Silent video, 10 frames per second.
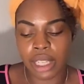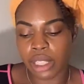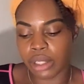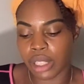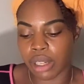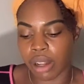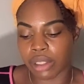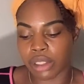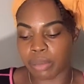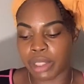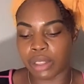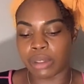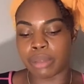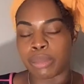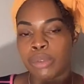You can also be
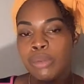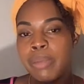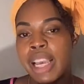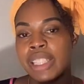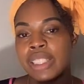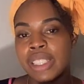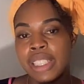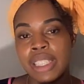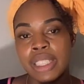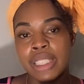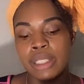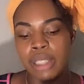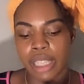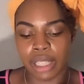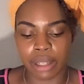doing moon magic here
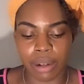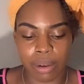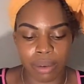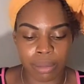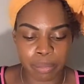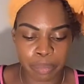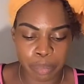in your home.